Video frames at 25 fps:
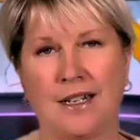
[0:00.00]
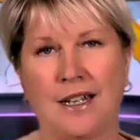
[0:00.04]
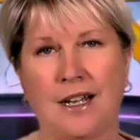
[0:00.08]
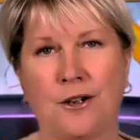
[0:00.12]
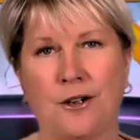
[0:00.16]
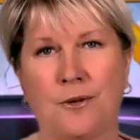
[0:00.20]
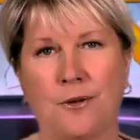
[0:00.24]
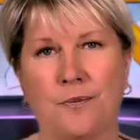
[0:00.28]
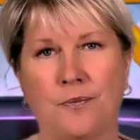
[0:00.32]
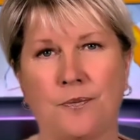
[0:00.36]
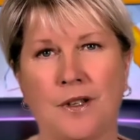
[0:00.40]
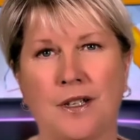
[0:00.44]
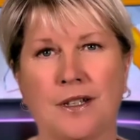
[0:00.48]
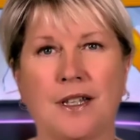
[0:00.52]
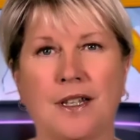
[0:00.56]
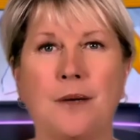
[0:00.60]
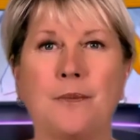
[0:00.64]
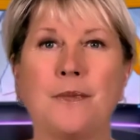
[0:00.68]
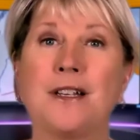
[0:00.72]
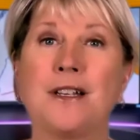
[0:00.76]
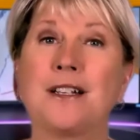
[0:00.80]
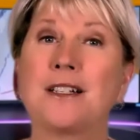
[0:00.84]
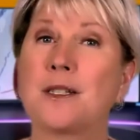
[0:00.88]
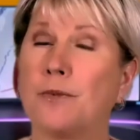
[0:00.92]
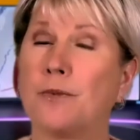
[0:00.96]
Now, let
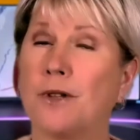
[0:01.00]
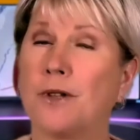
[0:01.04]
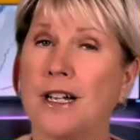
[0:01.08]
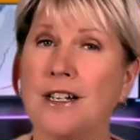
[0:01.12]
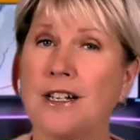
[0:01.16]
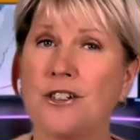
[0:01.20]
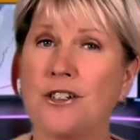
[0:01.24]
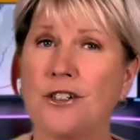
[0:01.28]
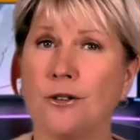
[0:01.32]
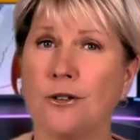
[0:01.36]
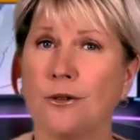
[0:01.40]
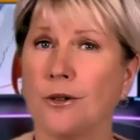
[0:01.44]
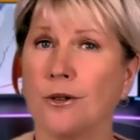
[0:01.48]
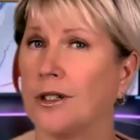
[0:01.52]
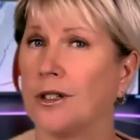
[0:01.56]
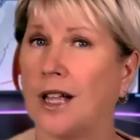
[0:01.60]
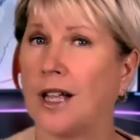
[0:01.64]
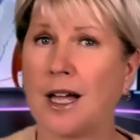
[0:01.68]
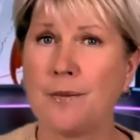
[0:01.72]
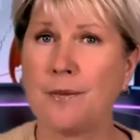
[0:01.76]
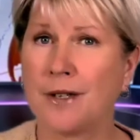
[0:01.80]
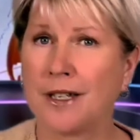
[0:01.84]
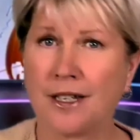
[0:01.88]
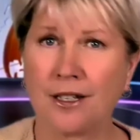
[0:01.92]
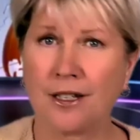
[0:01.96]
me explain to you,
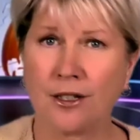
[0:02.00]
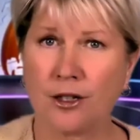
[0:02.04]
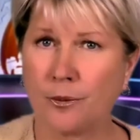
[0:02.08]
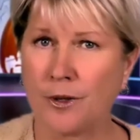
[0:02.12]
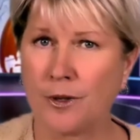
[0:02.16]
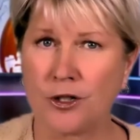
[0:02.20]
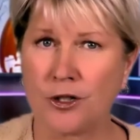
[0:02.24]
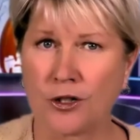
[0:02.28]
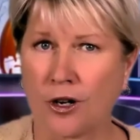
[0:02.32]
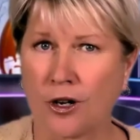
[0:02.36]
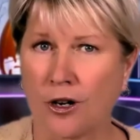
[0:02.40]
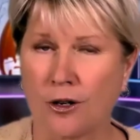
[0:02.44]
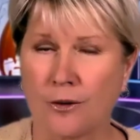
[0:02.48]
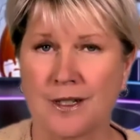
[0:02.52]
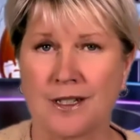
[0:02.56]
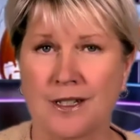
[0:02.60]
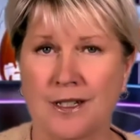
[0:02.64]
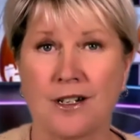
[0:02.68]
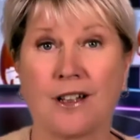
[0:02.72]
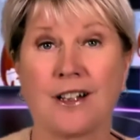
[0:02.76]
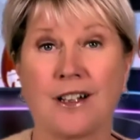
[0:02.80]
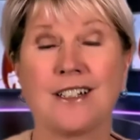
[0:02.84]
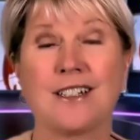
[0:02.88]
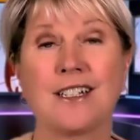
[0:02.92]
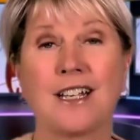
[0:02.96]
climbing Kilimanjaro is
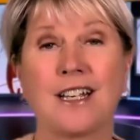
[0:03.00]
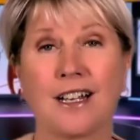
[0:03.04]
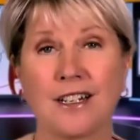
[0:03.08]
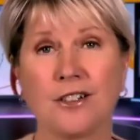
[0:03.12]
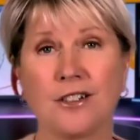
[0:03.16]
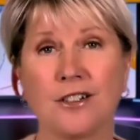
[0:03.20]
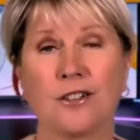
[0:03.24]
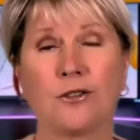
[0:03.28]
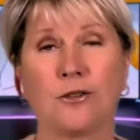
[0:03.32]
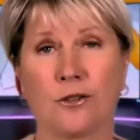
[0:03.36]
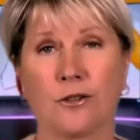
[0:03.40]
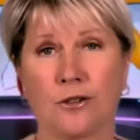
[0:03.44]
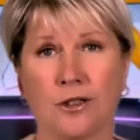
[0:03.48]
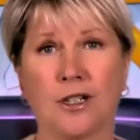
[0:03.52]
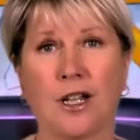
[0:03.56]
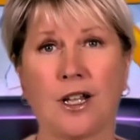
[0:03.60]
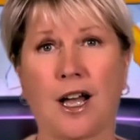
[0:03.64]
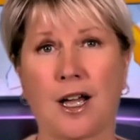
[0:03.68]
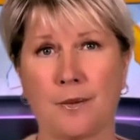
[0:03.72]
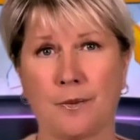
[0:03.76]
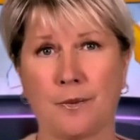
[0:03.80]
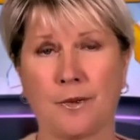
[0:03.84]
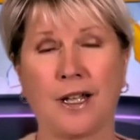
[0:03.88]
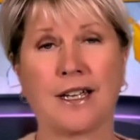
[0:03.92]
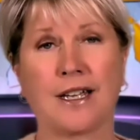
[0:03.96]
not a technical
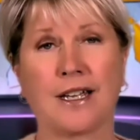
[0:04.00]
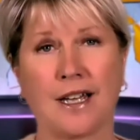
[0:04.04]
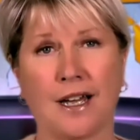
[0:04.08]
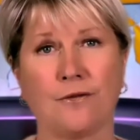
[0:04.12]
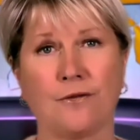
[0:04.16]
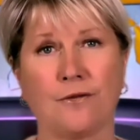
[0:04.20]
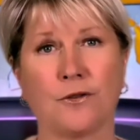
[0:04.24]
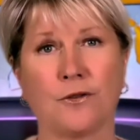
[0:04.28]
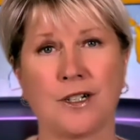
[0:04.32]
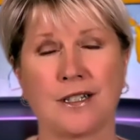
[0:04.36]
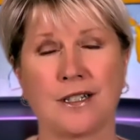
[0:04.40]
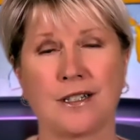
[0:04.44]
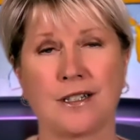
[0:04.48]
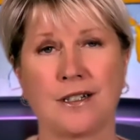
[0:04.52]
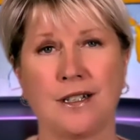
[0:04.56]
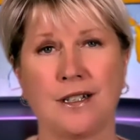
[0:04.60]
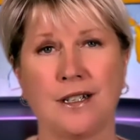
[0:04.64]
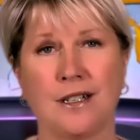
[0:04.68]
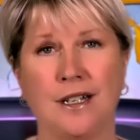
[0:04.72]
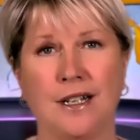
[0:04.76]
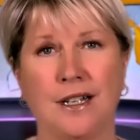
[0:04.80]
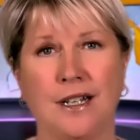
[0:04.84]
climb like Everest.